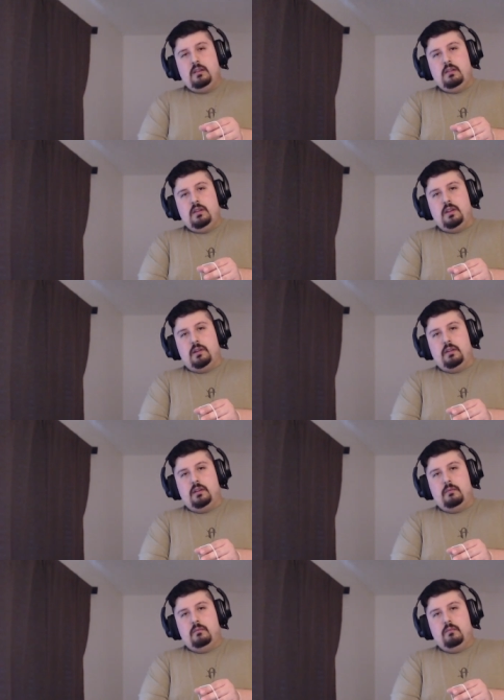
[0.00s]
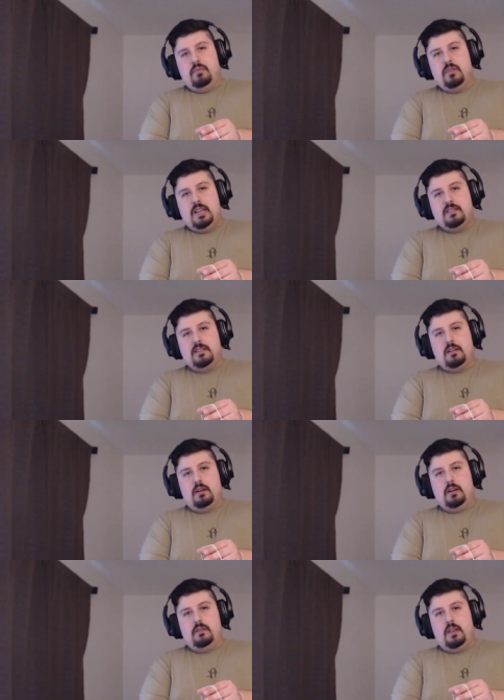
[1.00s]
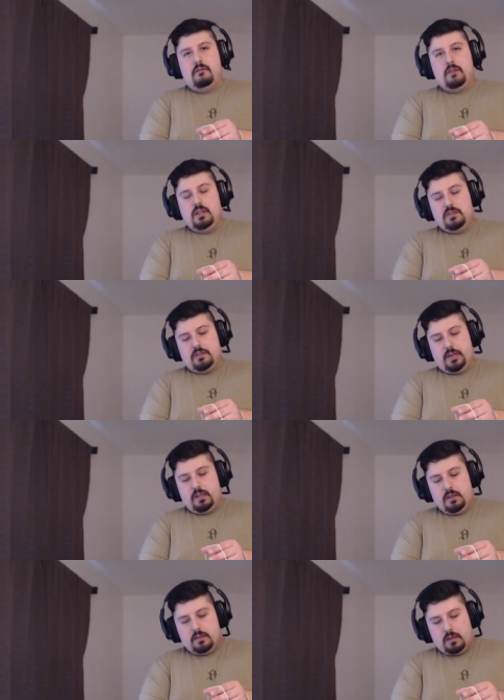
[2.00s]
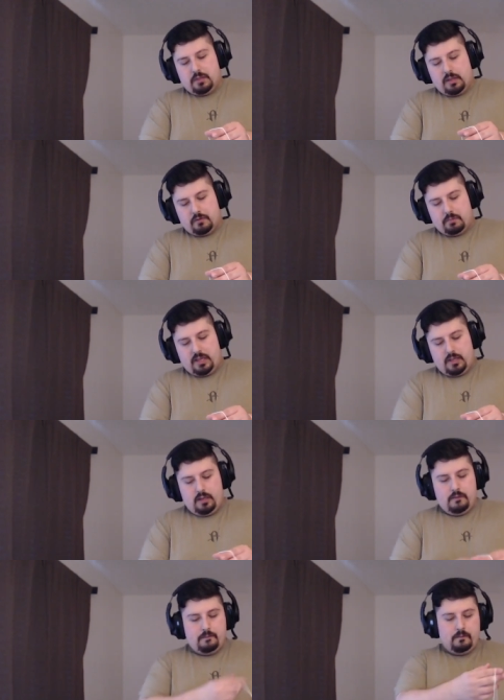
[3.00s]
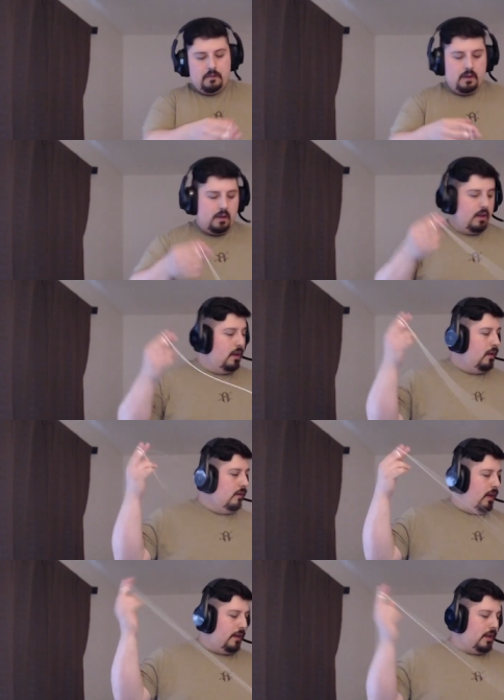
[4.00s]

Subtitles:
You're going to press on the front string coming off your pinky and then